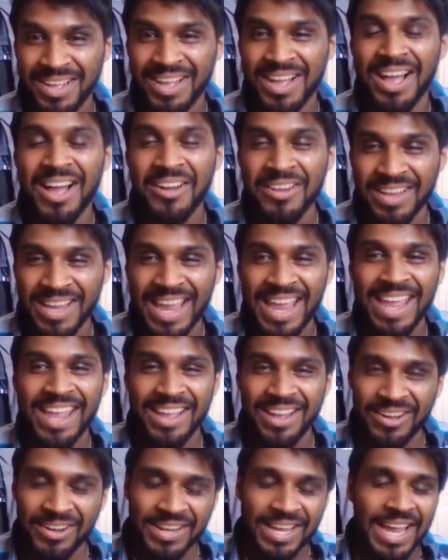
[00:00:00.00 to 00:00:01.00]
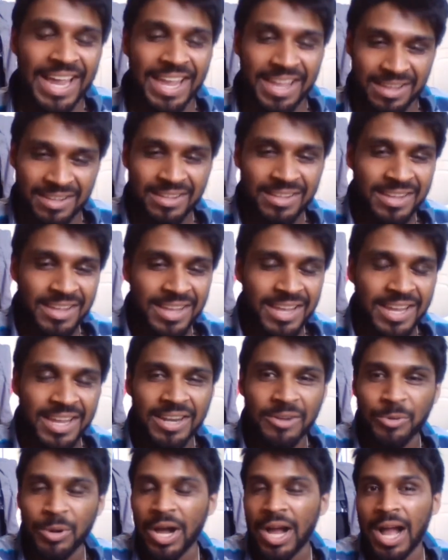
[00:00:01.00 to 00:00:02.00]
Okay. You
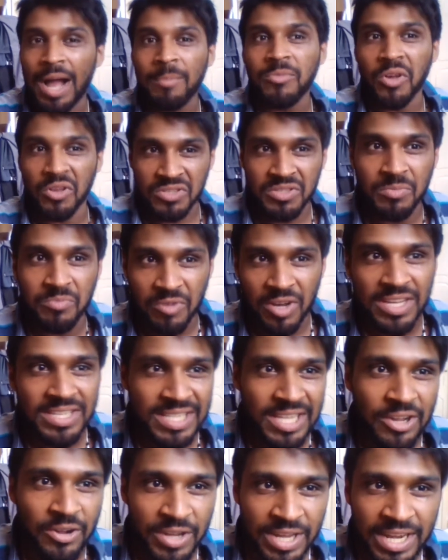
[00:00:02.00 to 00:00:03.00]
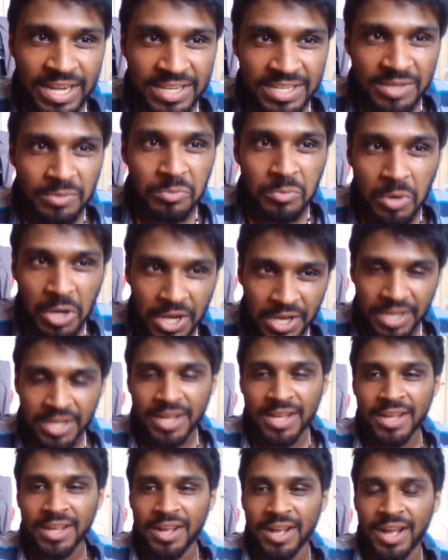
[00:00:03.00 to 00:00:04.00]
know what, I'm not surprised Leon Kennedy won.
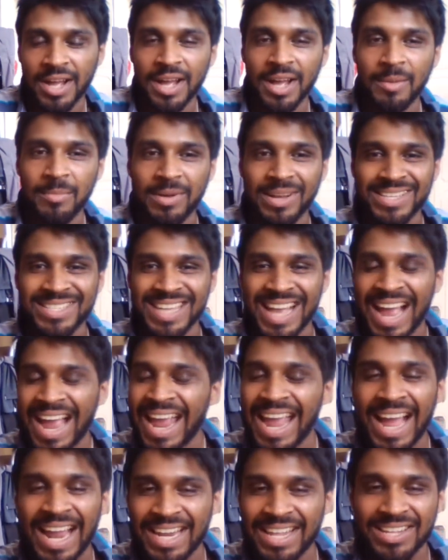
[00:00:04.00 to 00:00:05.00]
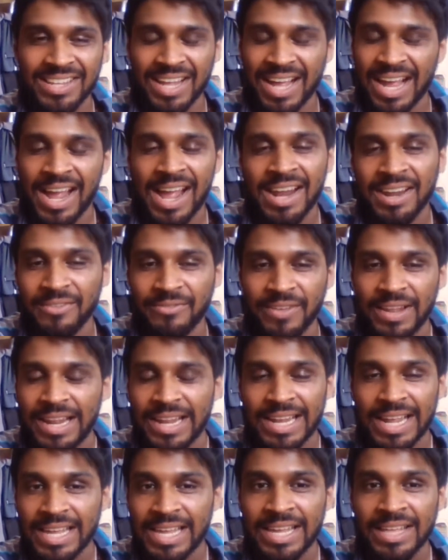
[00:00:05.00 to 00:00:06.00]
Because I had a
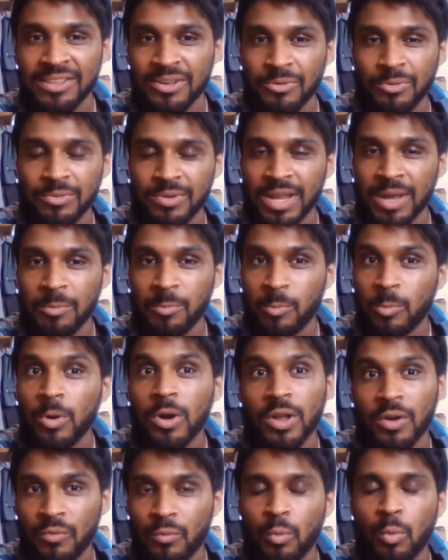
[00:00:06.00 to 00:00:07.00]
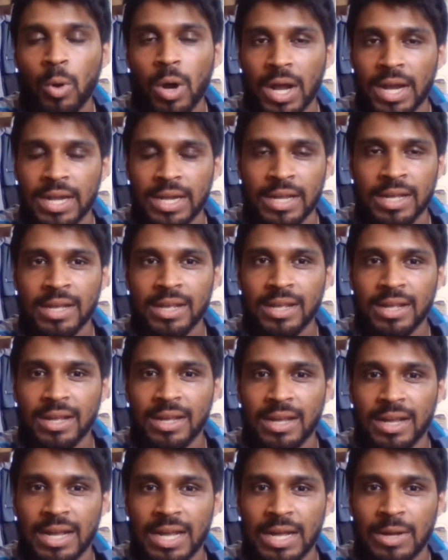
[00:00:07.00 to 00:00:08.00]
feeling that either of them would have won.
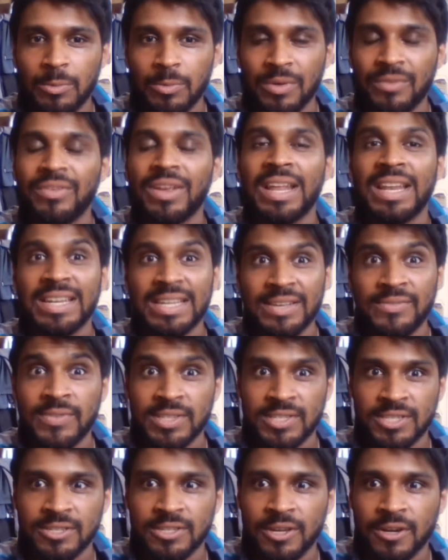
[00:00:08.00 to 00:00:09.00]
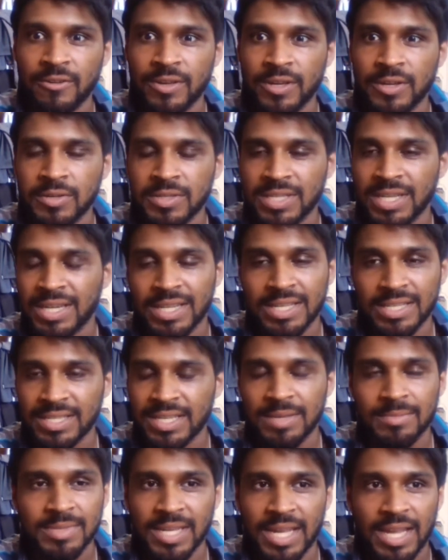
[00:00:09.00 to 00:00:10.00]
In different scenarios, and it
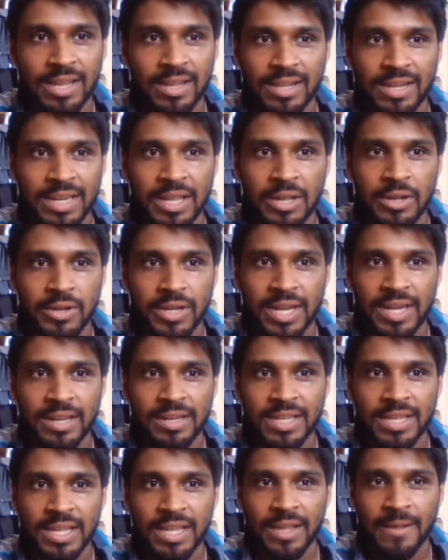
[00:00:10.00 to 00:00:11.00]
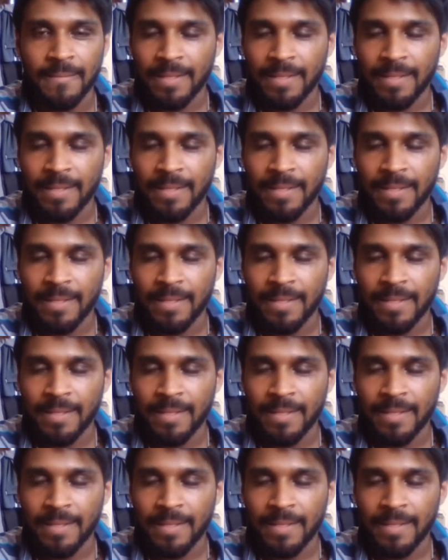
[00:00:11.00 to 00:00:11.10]
seems like Leon Kennedy